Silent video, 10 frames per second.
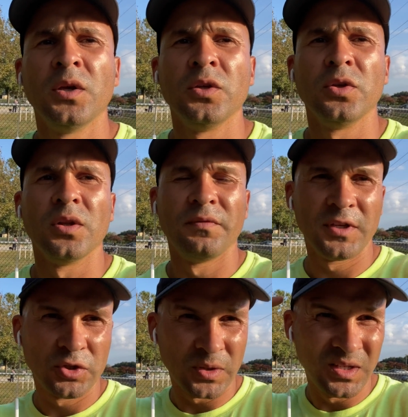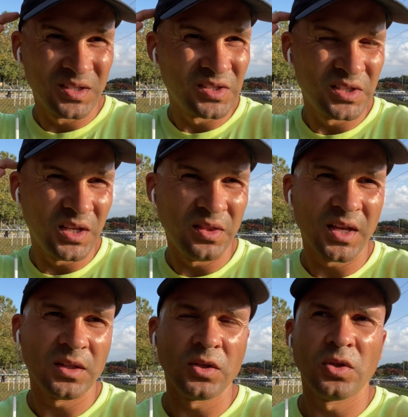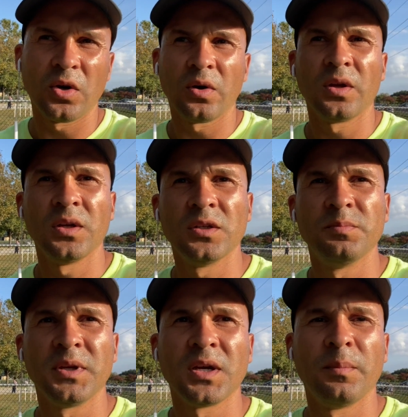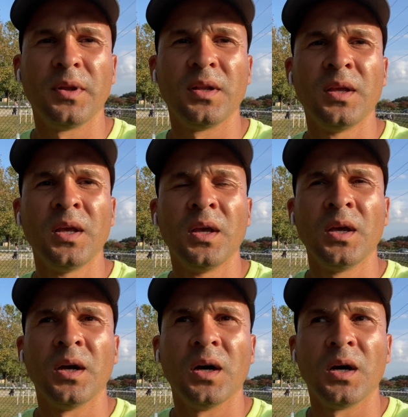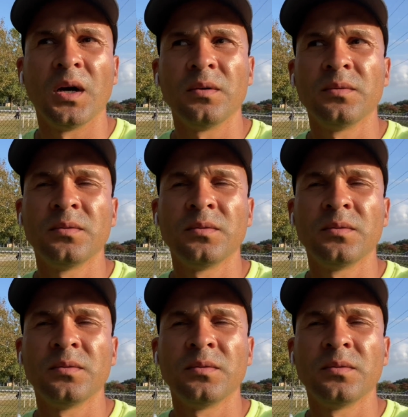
you'll eventually see that the dog is becoming uh,